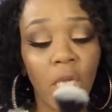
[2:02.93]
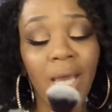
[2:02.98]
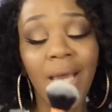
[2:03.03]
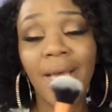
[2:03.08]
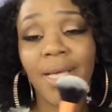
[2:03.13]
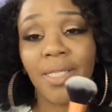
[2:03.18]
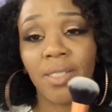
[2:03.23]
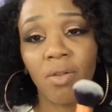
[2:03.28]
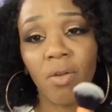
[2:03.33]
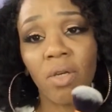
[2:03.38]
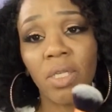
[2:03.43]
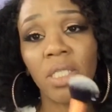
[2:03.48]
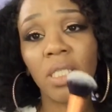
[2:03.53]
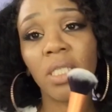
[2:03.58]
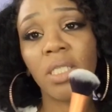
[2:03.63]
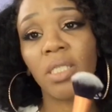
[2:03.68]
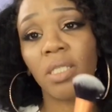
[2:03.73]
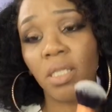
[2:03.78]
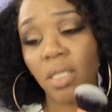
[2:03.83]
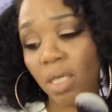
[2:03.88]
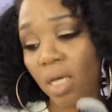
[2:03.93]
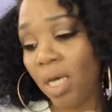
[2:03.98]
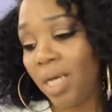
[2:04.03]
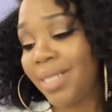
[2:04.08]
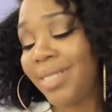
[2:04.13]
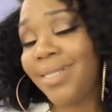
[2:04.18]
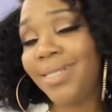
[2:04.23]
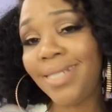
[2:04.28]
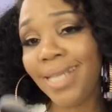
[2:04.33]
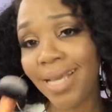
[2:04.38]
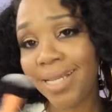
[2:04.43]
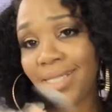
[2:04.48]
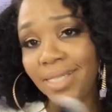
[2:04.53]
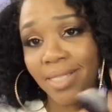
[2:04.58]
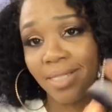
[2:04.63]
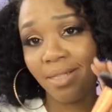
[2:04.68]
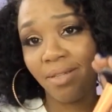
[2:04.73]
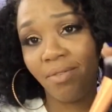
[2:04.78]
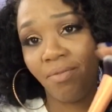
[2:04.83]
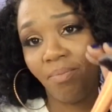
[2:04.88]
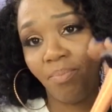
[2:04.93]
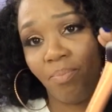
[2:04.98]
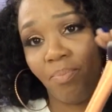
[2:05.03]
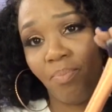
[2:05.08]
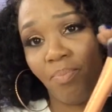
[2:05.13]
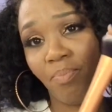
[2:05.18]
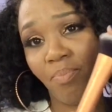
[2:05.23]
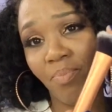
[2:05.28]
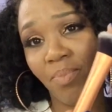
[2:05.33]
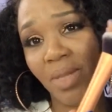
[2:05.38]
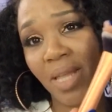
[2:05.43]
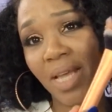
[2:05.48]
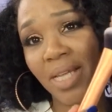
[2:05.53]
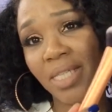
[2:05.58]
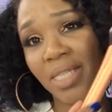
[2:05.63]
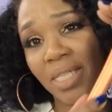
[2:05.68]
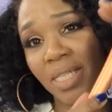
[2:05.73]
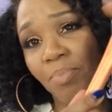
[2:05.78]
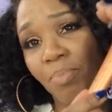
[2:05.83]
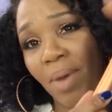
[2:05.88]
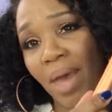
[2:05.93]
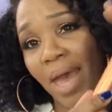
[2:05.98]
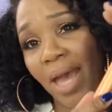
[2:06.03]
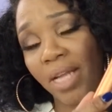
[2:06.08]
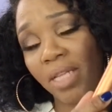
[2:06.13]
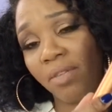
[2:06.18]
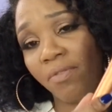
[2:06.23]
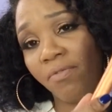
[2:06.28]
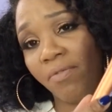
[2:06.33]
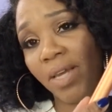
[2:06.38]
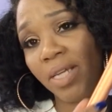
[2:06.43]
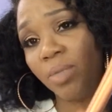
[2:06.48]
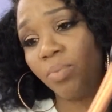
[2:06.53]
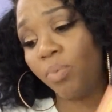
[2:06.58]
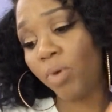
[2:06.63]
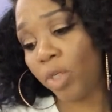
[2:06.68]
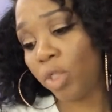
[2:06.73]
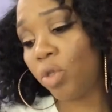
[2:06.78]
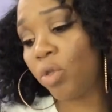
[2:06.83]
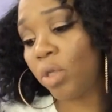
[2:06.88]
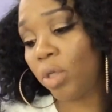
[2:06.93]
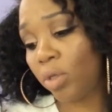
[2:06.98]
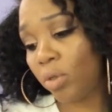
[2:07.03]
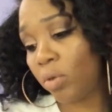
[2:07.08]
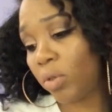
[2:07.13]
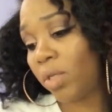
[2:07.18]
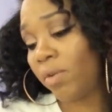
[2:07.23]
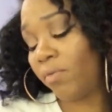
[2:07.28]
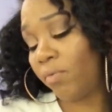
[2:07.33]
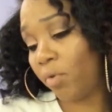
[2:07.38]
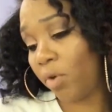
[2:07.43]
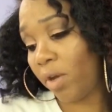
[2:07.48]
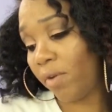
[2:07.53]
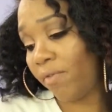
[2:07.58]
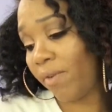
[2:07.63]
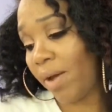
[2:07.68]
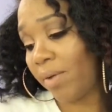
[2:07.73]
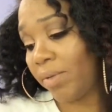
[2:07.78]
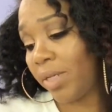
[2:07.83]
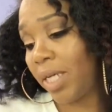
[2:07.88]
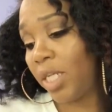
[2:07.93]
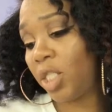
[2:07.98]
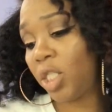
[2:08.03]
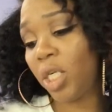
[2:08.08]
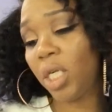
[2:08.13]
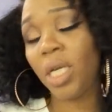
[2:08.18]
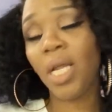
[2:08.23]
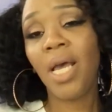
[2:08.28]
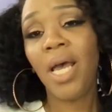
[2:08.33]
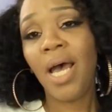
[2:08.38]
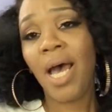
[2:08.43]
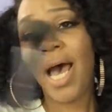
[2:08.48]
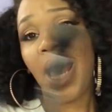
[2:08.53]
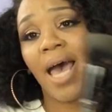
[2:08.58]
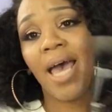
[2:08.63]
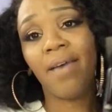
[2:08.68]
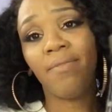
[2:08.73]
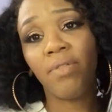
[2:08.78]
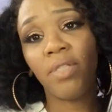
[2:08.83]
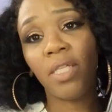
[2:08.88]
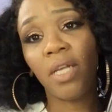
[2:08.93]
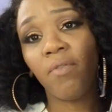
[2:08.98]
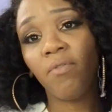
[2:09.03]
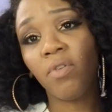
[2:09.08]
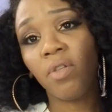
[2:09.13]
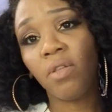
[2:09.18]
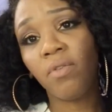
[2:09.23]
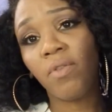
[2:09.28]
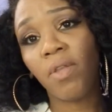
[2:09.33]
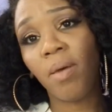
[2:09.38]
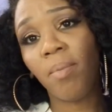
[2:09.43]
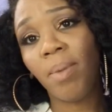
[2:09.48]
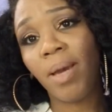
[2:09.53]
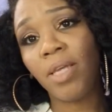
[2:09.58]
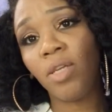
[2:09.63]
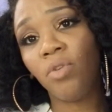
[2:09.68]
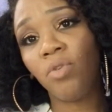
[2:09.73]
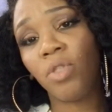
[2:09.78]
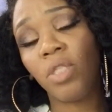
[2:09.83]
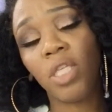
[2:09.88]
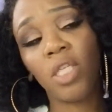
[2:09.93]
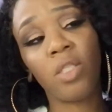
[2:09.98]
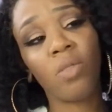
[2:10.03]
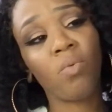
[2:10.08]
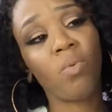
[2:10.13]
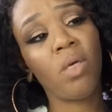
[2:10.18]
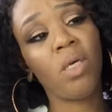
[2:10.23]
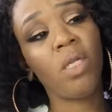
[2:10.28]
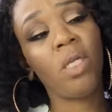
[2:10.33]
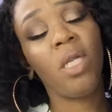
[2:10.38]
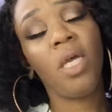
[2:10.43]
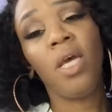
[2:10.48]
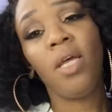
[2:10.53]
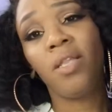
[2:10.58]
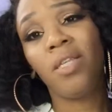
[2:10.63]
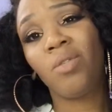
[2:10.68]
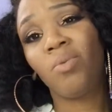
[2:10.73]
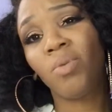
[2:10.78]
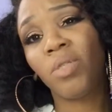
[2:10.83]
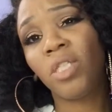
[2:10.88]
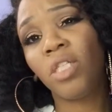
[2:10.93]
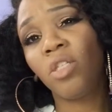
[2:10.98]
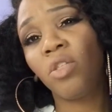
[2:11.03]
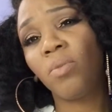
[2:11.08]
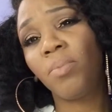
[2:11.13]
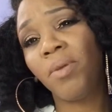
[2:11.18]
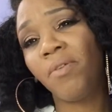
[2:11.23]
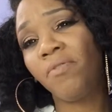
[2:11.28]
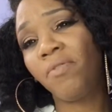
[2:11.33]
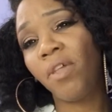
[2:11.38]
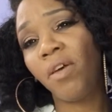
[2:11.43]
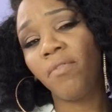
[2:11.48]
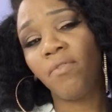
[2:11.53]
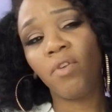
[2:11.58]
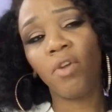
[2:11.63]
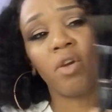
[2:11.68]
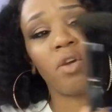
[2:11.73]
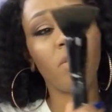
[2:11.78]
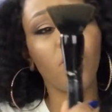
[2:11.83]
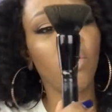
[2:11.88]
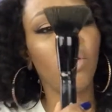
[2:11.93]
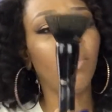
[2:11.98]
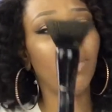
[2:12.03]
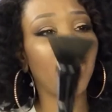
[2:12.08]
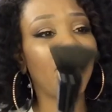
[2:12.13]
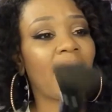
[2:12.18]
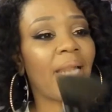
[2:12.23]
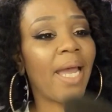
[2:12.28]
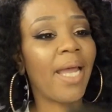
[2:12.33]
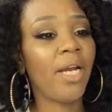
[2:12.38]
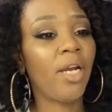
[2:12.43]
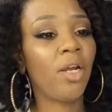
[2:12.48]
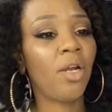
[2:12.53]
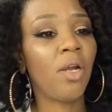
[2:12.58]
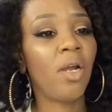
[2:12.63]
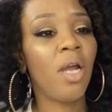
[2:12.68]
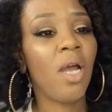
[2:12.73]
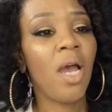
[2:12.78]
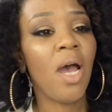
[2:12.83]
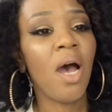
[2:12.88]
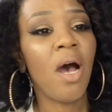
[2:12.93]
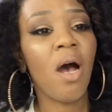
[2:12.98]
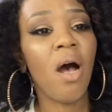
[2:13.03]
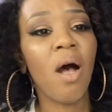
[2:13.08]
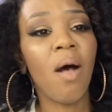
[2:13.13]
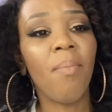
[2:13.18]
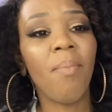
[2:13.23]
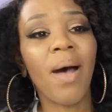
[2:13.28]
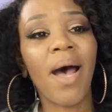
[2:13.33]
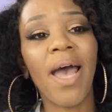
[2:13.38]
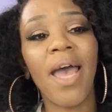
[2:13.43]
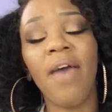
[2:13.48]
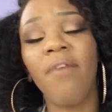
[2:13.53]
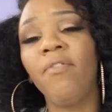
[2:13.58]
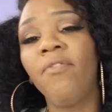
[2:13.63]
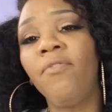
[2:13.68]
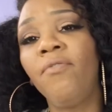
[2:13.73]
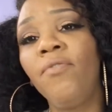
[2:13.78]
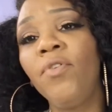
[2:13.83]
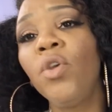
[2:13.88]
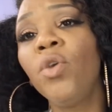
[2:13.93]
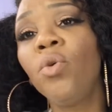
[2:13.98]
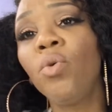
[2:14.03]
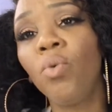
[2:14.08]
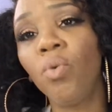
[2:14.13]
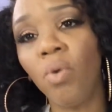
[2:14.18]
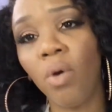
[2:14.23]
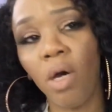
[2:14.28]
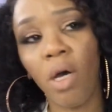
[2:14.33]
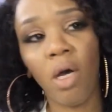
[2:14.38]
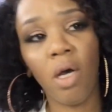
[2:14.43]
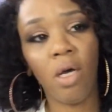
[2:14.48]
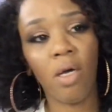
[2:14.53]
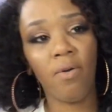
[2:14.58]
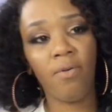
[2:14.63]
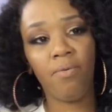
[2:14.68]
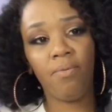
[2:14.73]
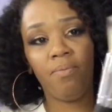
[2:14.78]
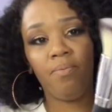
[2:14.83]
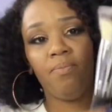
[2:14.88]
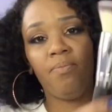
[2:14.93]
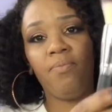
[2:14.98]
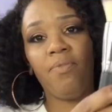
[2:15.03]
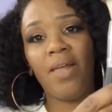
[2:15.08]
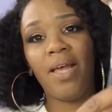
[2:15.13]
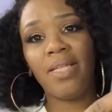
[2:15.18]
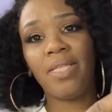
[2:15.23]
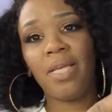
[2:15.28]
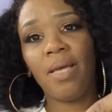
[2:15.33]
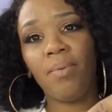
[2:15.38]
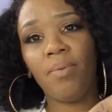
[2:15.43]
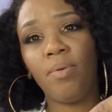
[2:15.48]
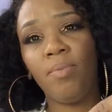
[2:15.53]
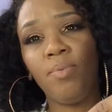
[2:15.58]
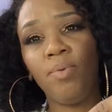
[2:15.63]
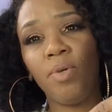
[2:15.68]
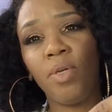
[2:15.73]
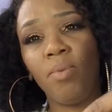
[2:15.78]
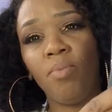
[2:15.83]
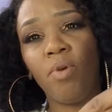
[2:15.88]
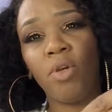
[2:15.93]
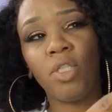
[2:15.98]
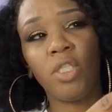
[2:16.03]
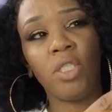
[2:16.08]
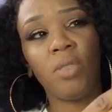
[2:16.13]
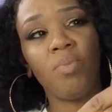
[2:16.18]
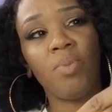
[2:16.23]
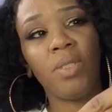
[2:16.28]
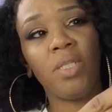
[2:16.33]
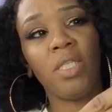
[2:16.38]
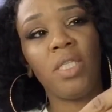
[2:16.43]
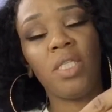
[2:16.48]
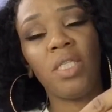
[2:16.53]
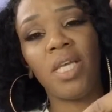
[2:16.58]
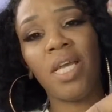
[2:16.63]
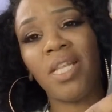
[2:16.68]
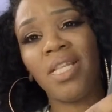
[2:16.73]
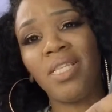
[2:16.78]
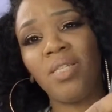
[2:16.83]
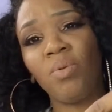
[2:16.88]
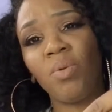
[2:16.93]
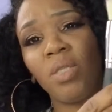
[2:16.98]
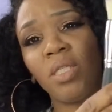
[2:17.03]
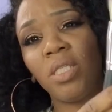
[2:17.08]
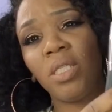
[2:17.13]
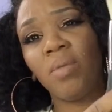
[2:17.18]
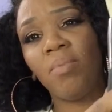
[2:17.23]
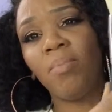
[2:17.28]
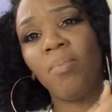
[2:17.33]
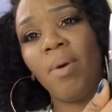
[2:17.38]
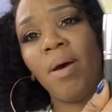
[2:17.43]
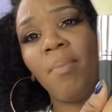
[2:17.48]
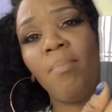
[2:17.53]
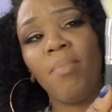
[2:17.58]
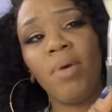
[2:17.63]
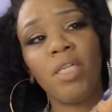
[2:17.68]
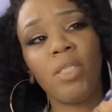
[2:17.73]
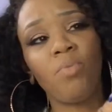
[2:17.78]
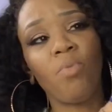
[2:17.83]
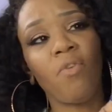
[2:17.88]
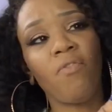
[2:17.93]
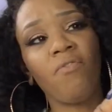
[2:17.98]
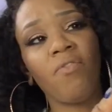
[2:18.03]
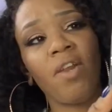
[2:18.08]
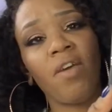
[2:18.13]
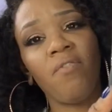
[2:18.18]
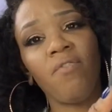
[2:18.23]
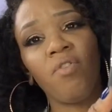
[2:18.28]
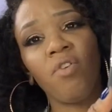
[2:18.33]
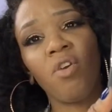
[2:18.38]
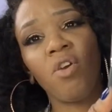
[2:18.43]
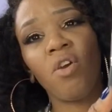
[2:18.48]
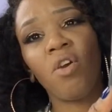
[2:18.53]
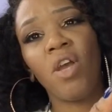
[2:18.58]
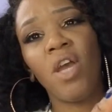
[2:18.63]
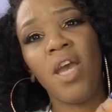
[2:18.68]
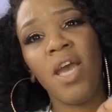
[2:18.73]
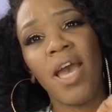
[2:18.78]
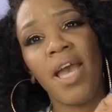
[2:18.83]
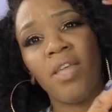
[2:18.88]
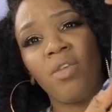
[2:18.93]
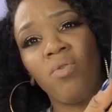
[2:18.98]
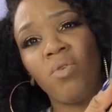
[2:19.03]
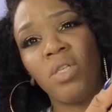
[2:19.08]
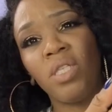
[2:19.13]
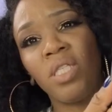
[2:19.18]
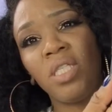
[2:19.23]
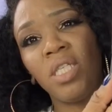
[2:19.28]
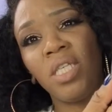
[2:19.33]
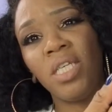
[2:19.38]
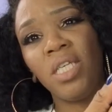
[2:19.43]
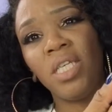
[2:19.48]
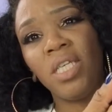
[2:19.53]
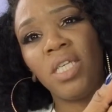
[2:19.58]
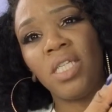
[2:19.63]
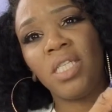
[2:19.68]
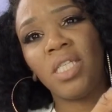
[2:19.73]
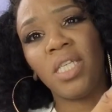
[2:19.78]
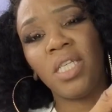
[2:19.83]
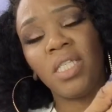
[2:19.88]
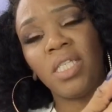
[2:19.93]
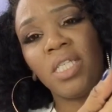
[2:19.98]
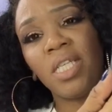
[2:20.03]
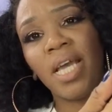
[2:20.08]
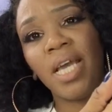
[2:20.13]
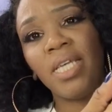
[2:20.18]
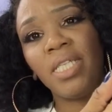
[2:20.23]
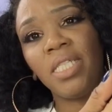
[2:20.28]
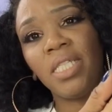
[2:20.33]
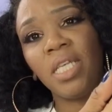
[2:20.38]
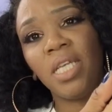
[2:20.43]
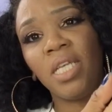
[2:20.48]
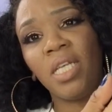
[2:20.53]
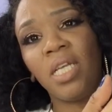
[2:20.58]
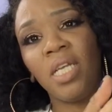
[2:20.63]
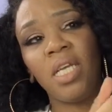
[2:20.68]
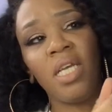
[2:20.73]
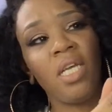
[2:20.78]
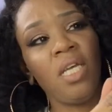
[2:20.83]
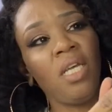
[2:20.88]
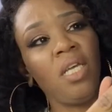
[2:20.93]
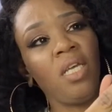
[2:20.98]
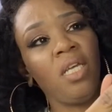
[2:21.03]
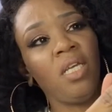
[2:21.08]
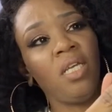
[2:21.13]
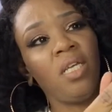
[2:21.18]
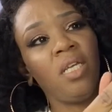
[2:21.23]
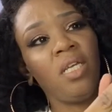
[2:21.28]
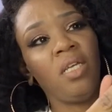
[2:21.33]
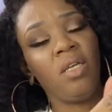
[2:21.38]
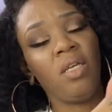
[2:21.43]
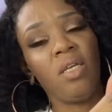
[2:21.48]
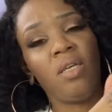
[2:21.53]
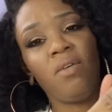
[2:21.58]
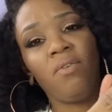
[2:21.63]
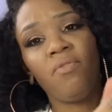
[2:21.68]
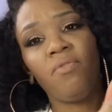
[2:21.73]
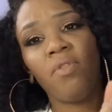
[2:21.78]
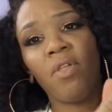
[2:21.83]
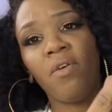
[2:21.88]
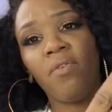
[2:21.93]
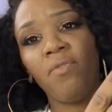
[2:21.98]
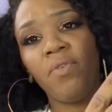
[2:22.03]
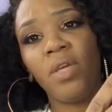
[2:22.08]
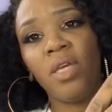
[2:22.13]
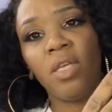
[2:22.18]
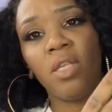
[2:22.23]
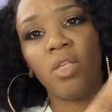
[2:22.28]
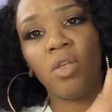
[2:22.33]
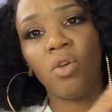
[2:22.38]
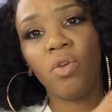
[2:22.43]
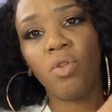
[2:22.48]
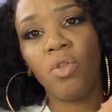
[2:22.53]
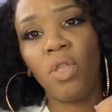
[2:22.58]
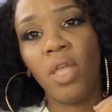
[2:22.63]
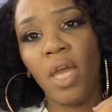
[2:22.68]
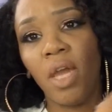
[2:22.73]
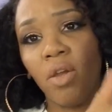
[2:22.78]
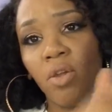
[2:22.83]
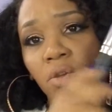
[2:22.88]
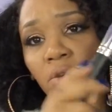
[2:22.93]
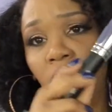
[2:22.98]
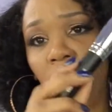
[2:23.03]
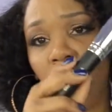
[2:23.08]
as long as it's a densely packed face brush. You can use it for your foundation. I have several of them. I use this one. This one's a little bit fluffier, a little bit lighter. I have a few flat top kabuki brushes, but this one is much more fluffier, and you can see it's nice and fluffy. So there, you can